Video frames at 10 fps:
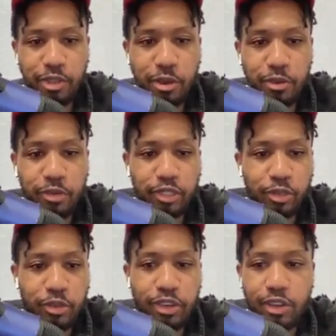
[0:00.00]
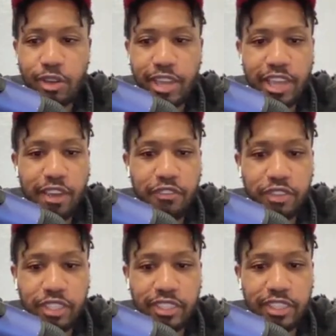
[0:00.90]
yo, what's going on? How y'all
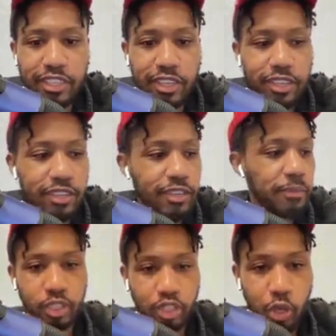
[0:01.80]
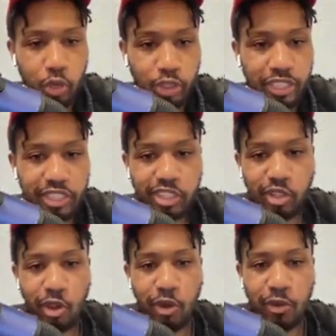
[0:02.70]
feeling today? It's your host, D.
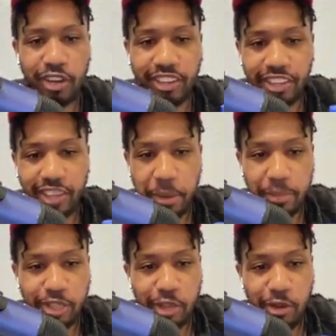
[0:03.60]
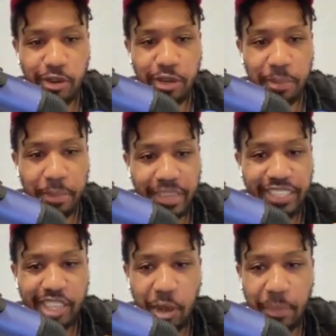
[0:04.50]
Saul, with another episode of the Money
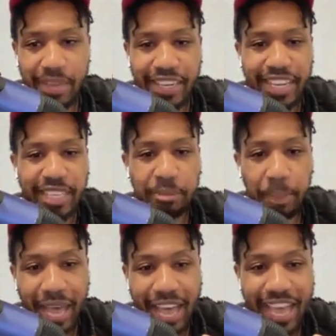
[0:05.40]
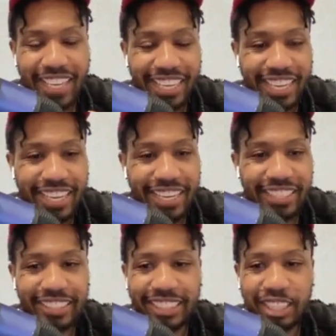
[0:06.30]
Talk Mondays
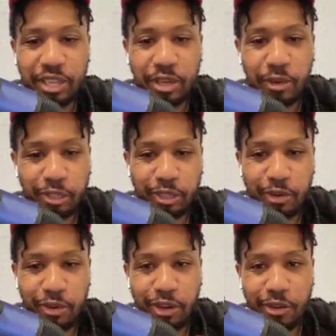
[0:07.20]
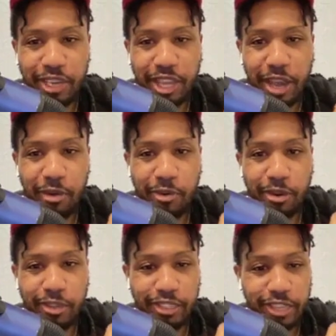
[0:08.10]
podcast. What's going on in y'all
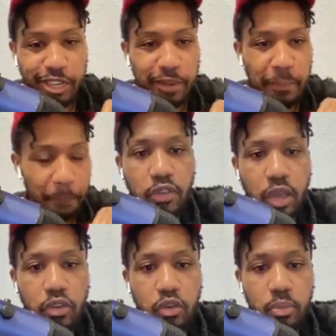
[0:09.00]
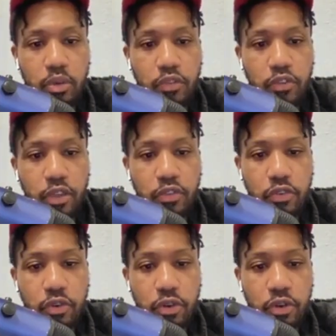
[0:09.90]
world today? Y'all do me a favor,